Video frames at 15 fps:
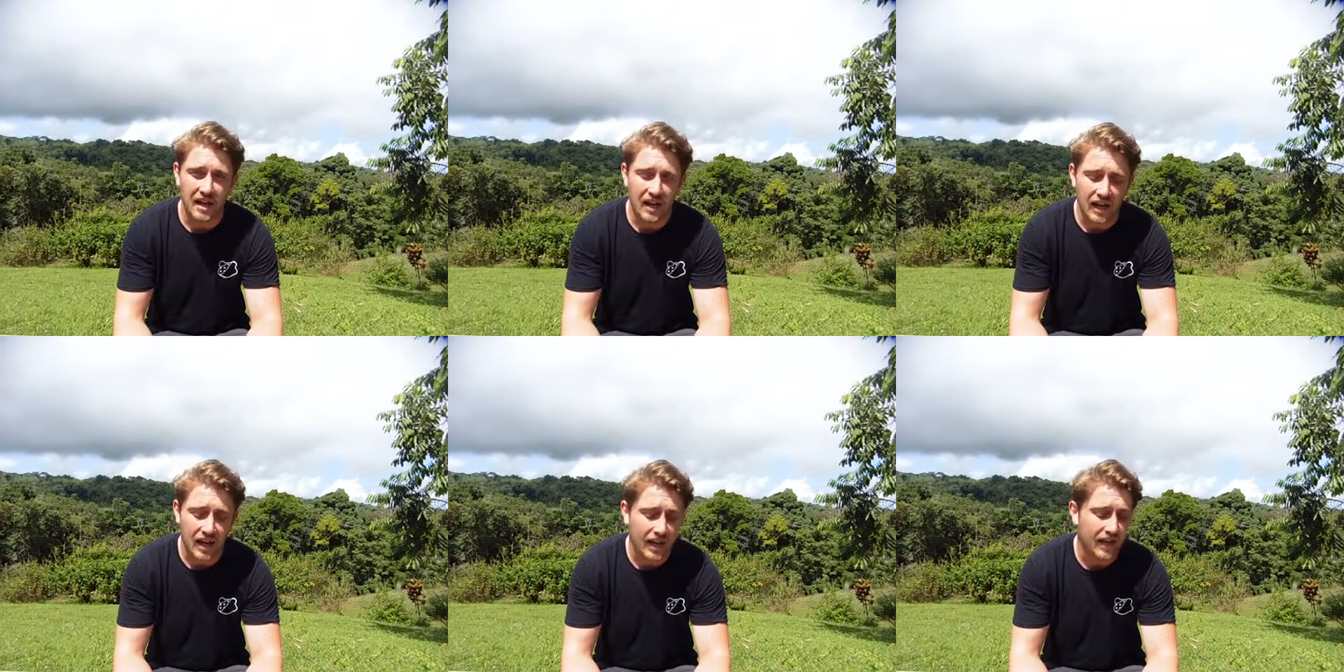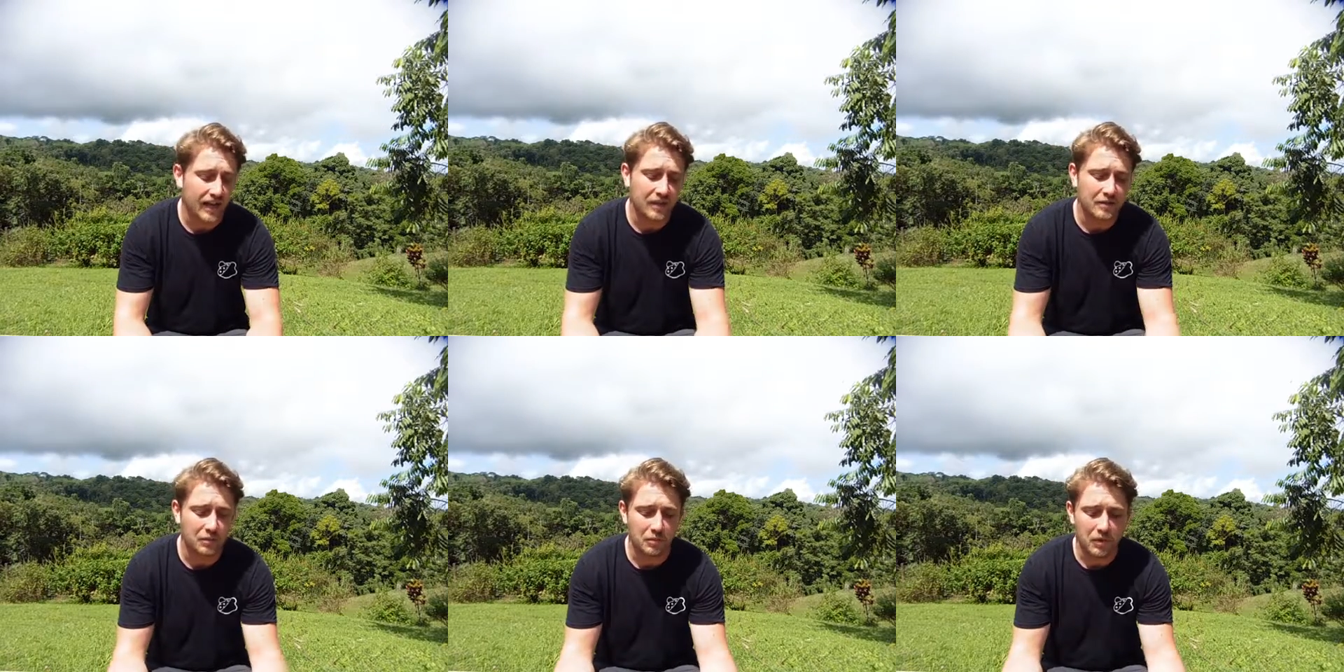
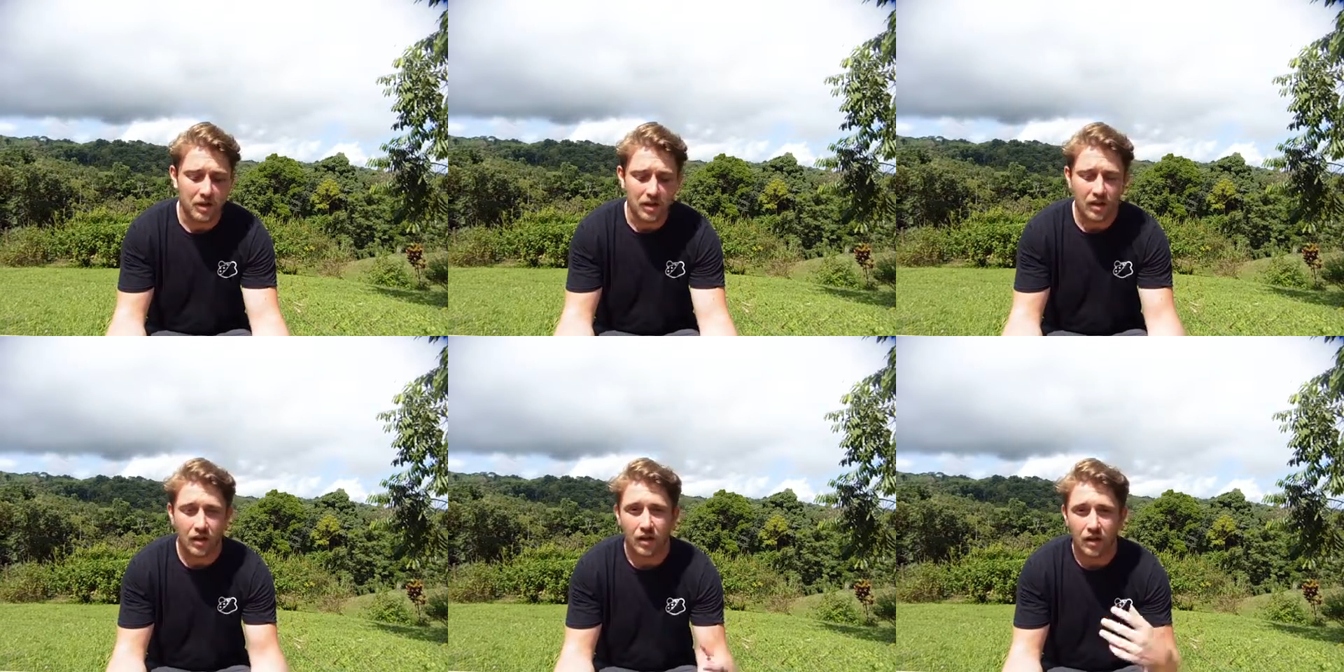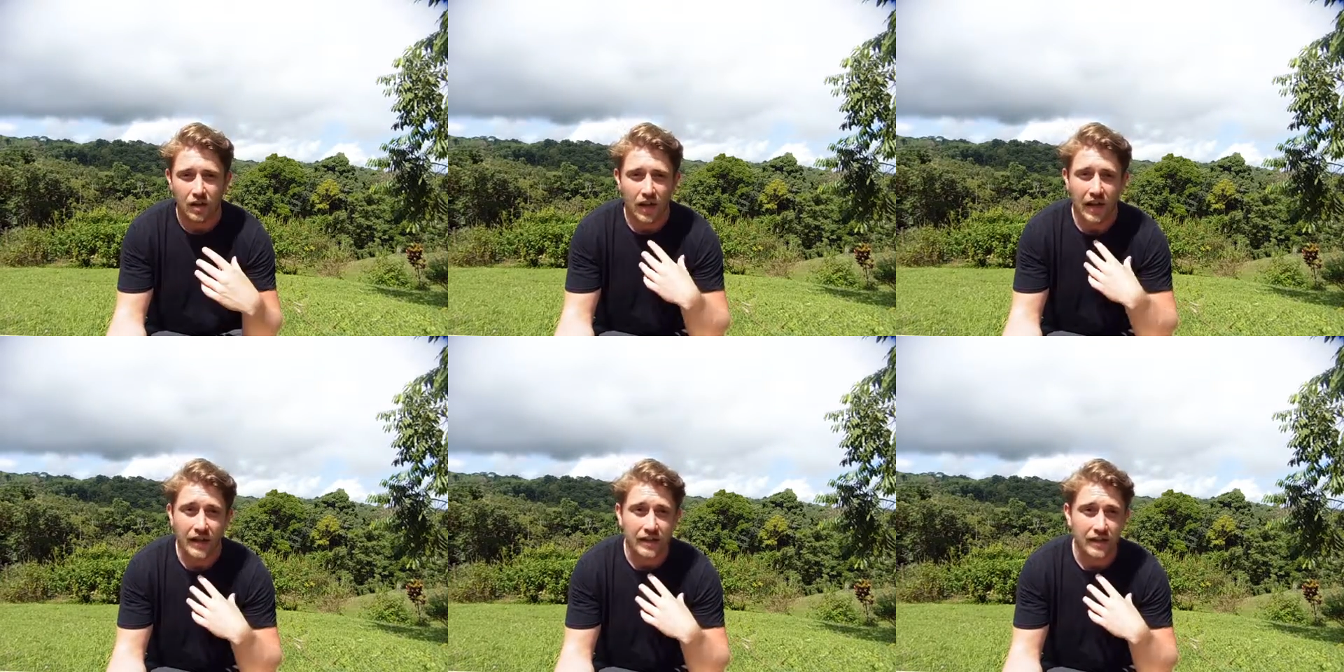I
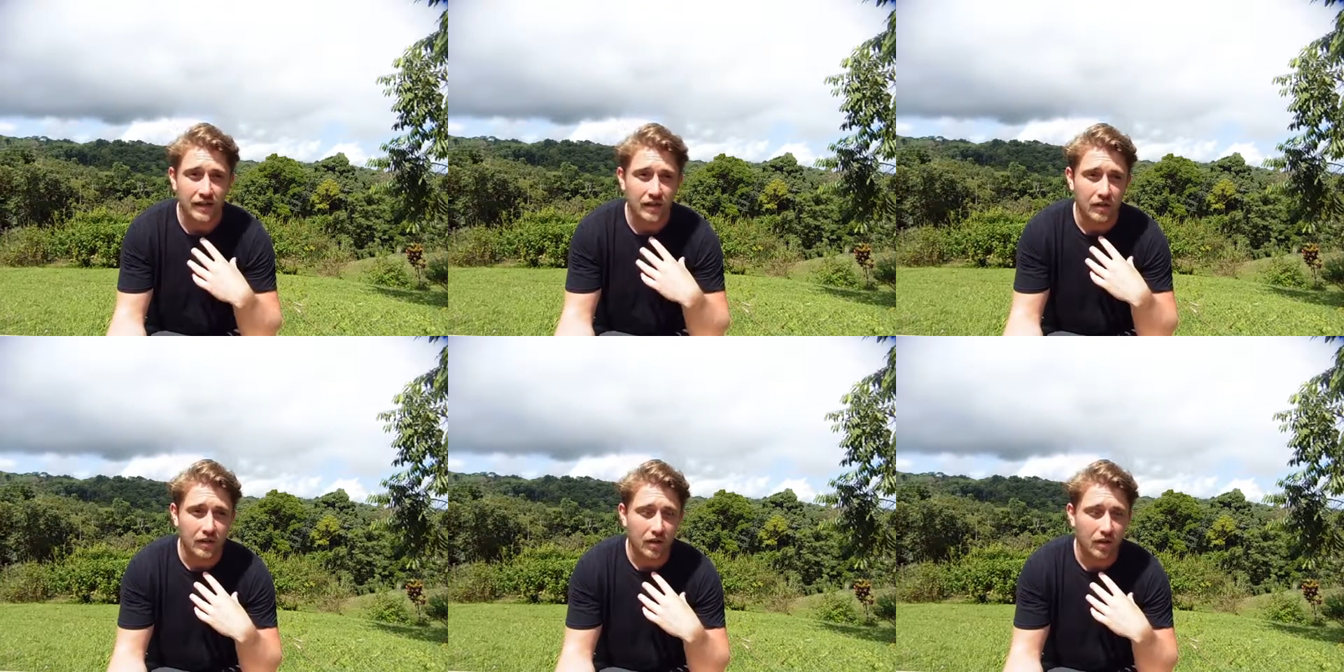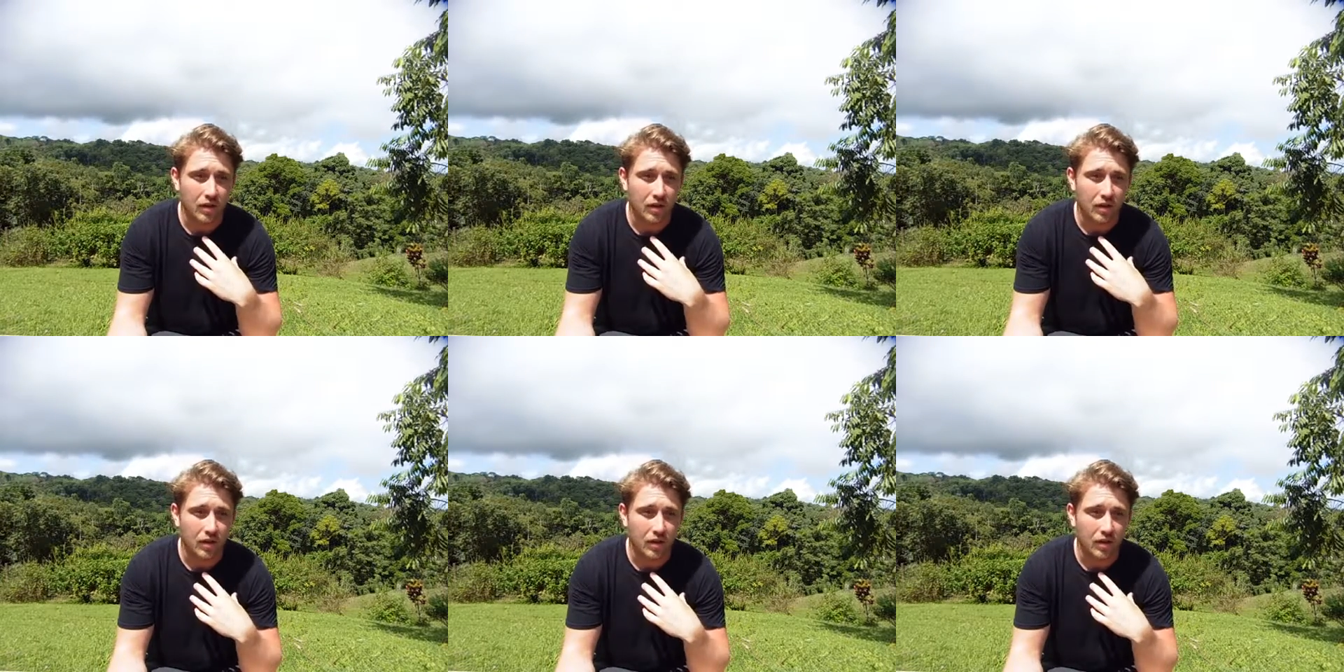I can